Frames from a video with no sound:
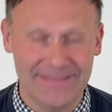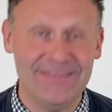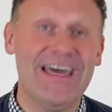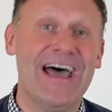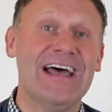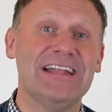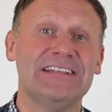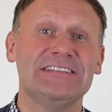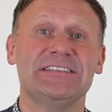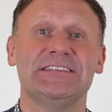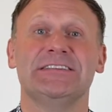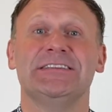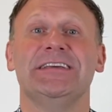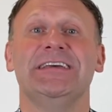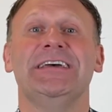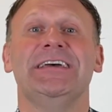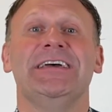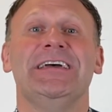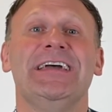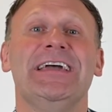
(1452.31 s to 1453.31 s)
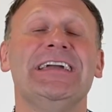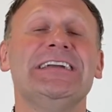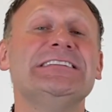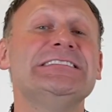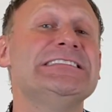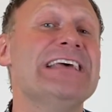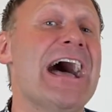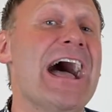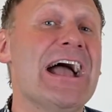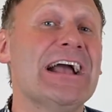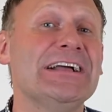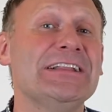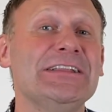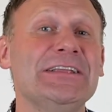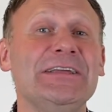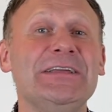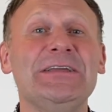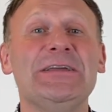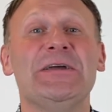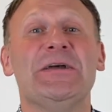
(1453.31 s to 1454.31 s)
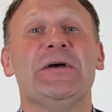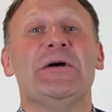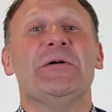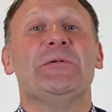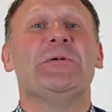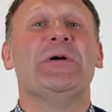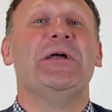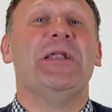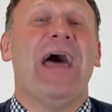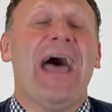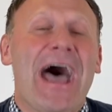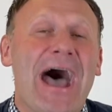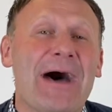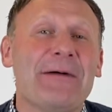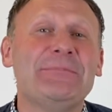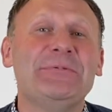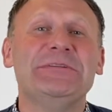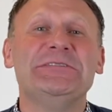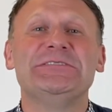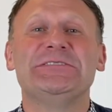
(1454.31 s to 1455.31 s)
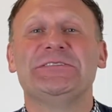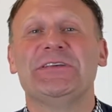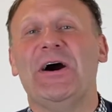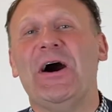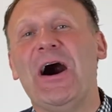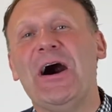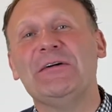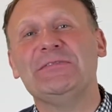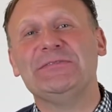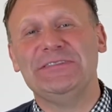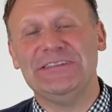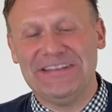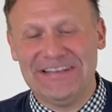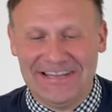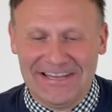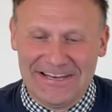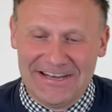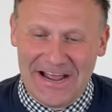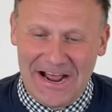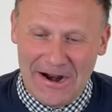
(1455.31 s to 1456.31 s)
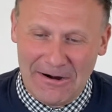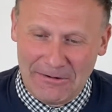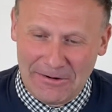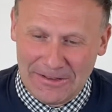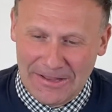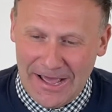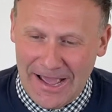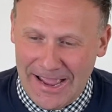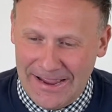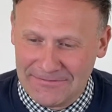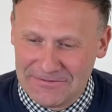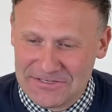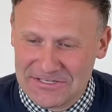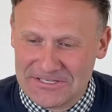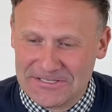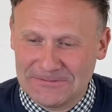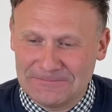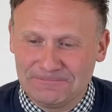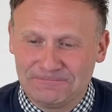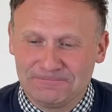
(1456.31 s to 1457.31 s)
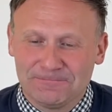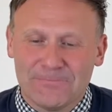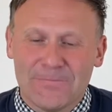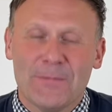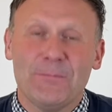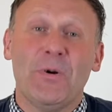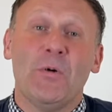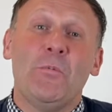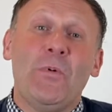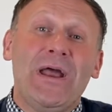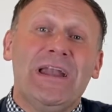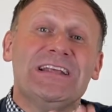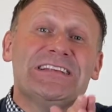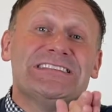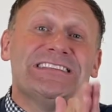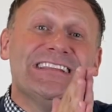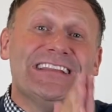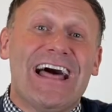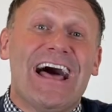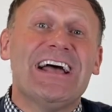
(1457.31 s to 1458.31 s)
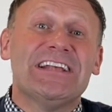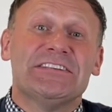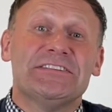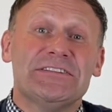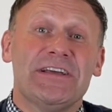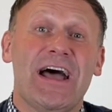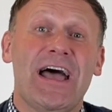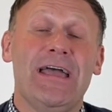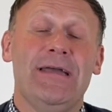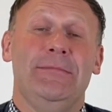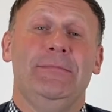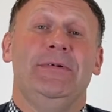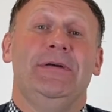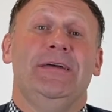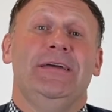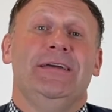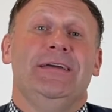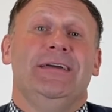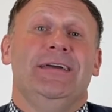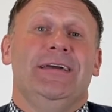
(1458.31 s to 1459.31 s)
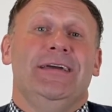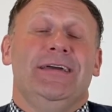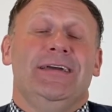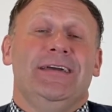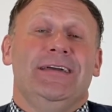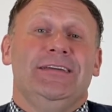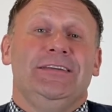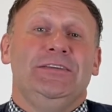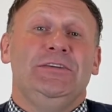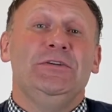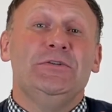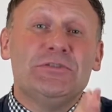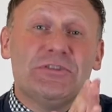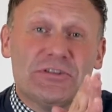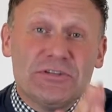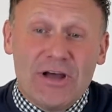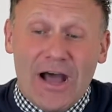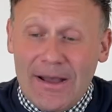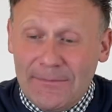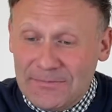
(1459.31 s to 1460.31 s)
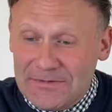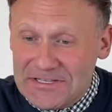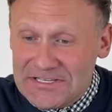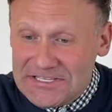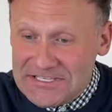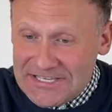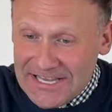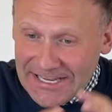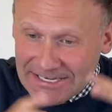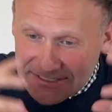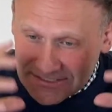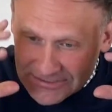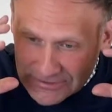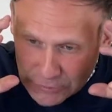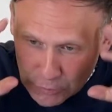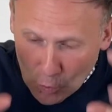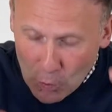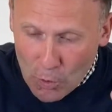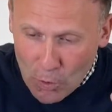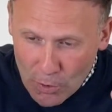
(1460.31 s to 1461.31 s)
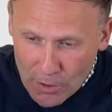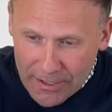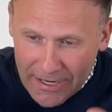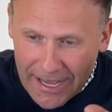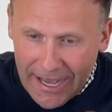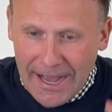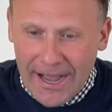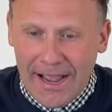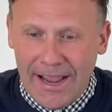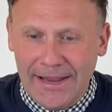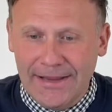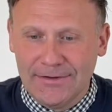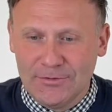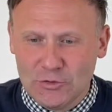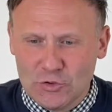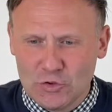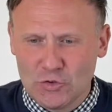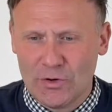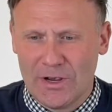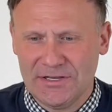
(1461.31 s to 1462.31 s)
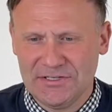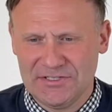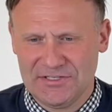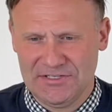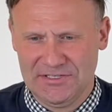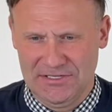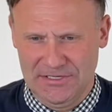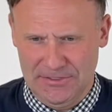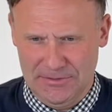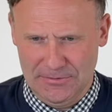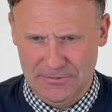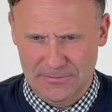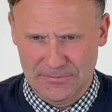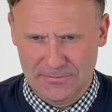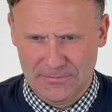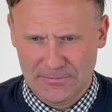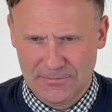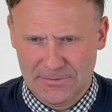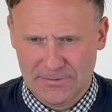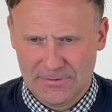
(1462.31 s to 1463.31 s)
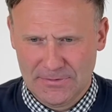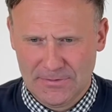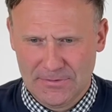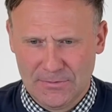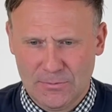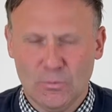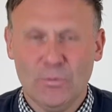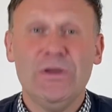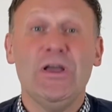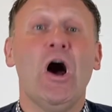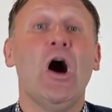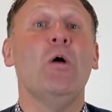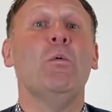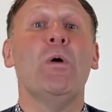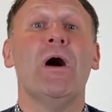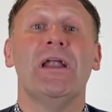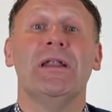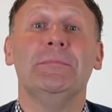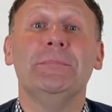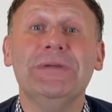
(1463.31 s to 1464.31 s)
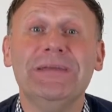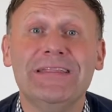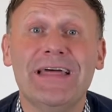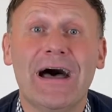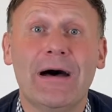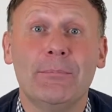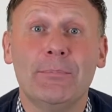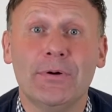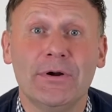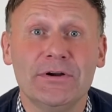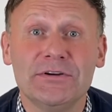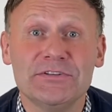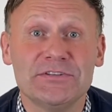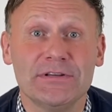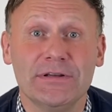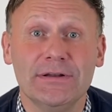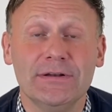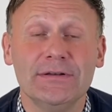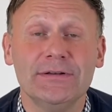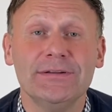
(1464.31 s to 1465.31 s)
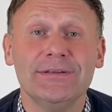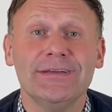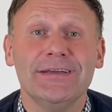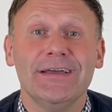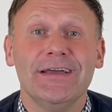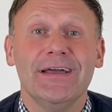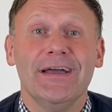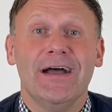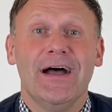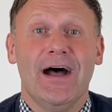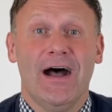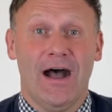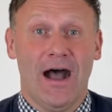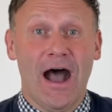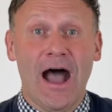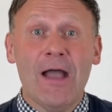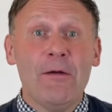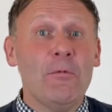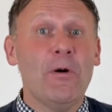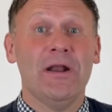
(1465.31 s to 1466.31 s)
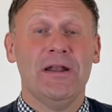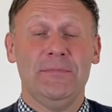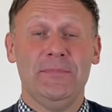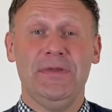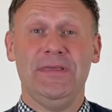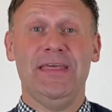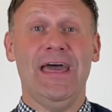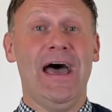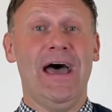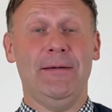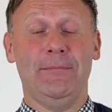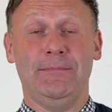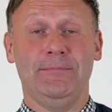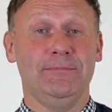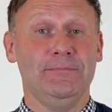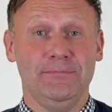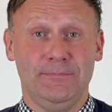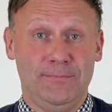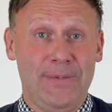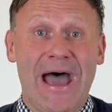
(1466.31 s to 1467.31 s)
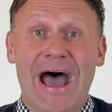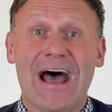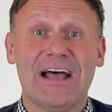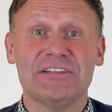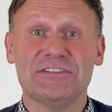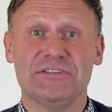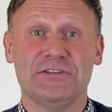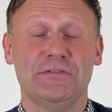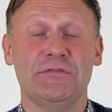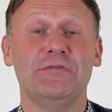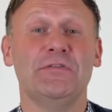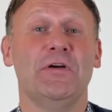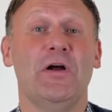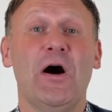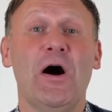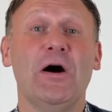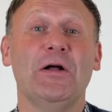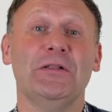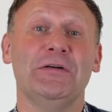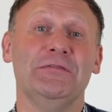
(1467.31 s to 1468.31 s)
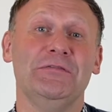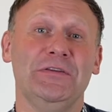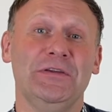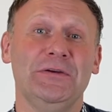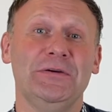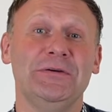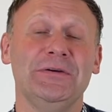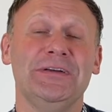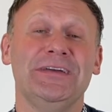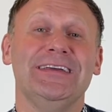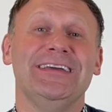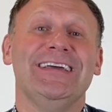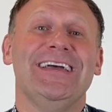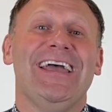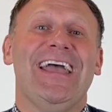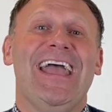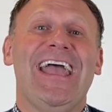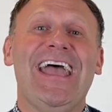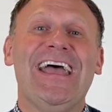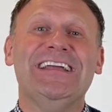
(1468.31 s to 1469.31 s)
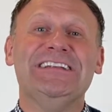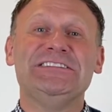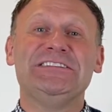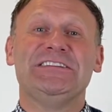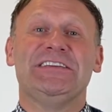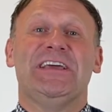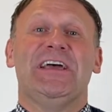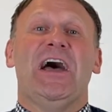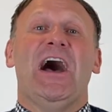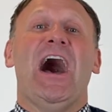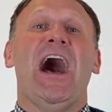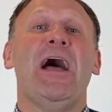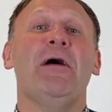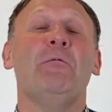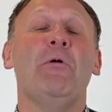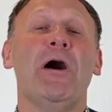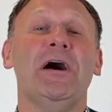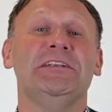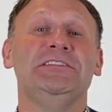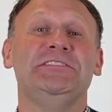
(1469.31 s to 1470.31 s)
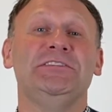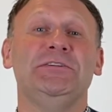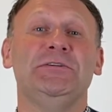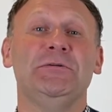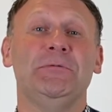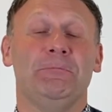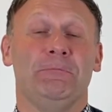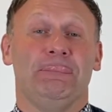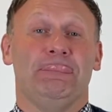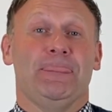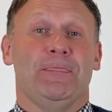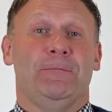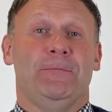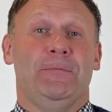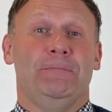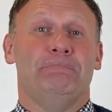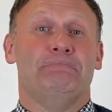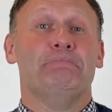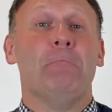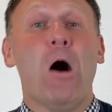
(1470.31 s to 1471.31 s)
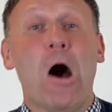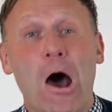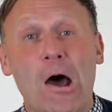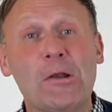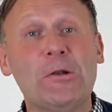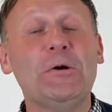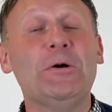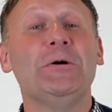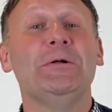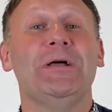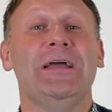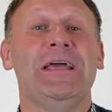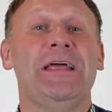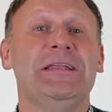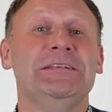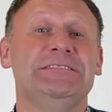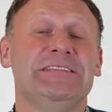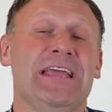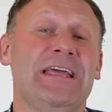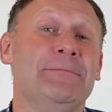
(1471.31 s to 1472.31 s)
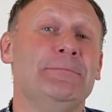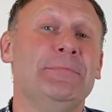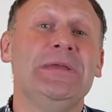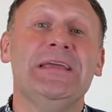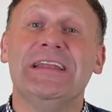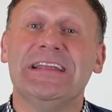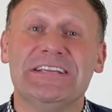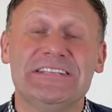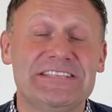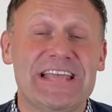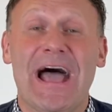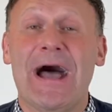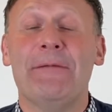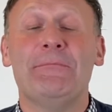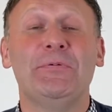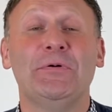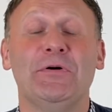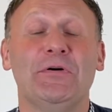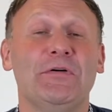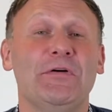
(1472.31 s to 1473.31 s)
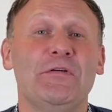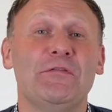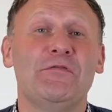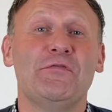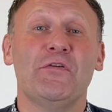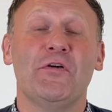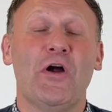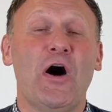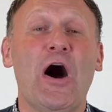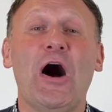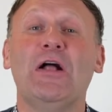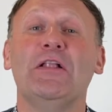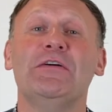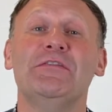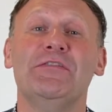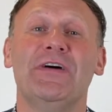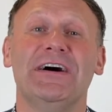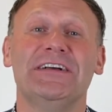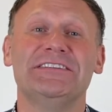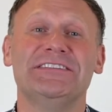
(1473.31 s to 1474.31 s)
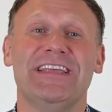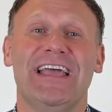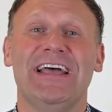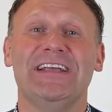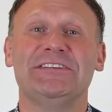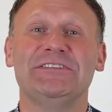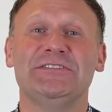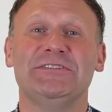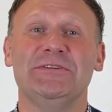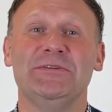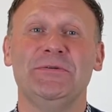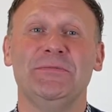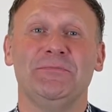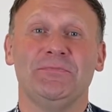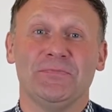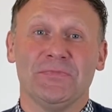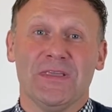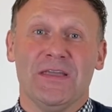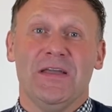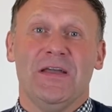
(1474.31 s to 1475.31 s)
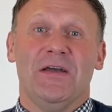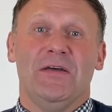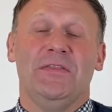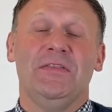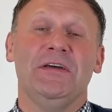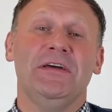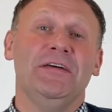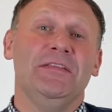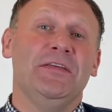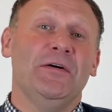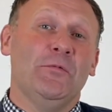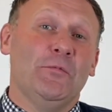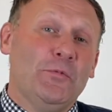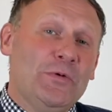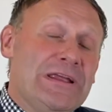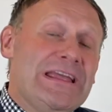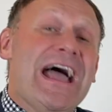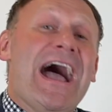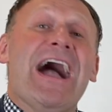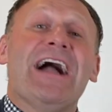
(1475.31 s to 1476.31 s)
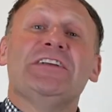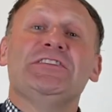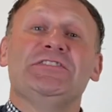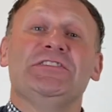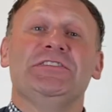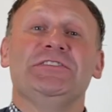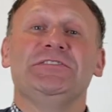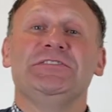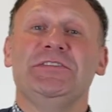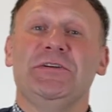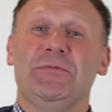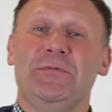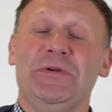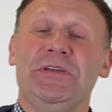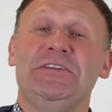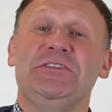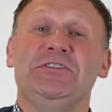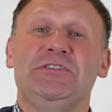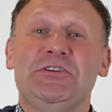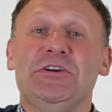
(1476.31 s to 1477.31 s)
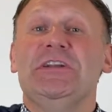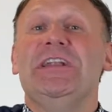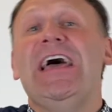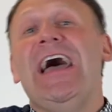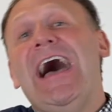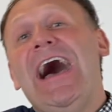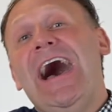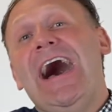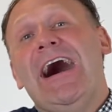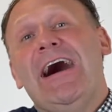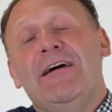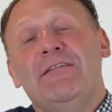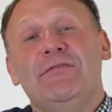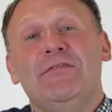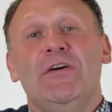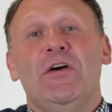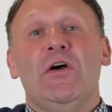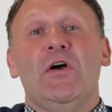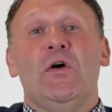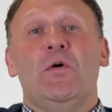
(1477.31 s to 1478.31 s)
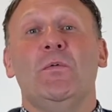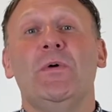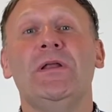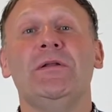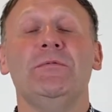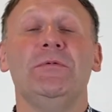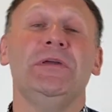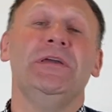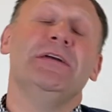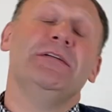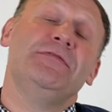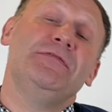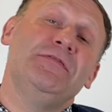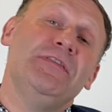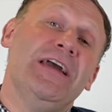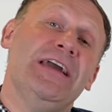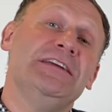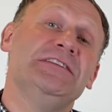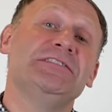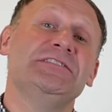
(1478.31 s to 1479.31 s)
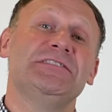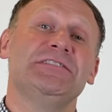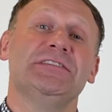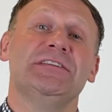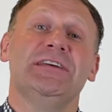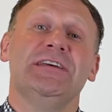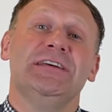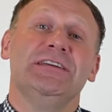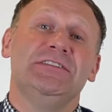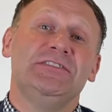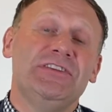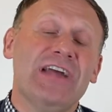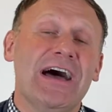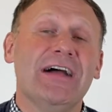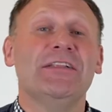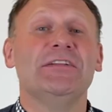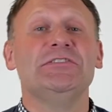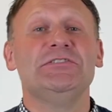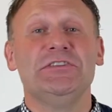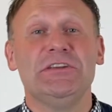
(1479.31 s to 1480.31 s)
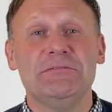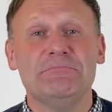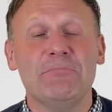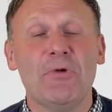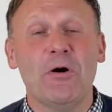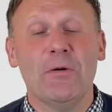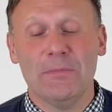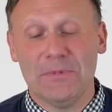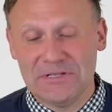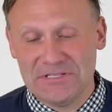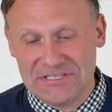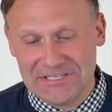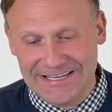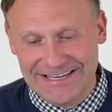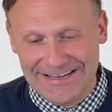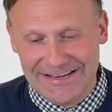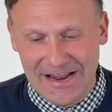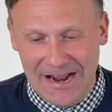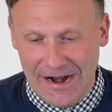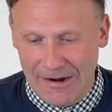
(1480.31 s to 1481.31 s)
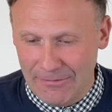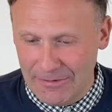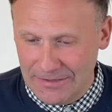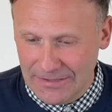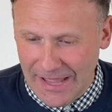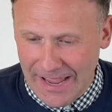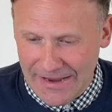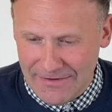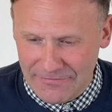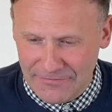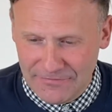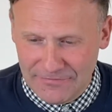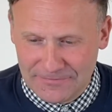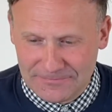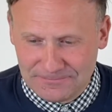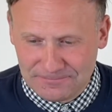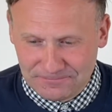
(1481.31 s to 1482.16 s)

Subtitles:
And that's exactly what happens often in our lives. But when is the last time you stopped and said, "Lord, I trust you"? We all want to be that person. I want to be that pastor for all of you. And I want to model and be an example for all of us as to the reactions that we should have when we face challenging moments in our life.